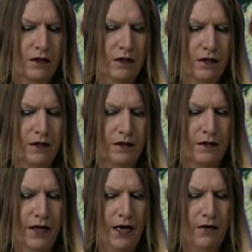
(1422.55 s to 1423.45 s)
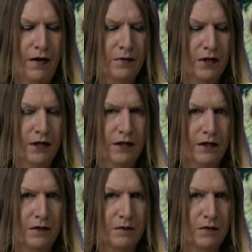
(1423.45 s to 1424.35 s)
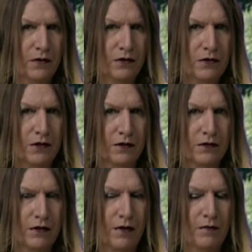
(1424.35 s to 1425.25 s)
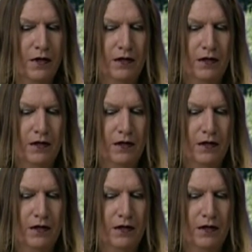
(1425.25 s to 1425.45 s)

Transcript: and now I'm going to end up losing some.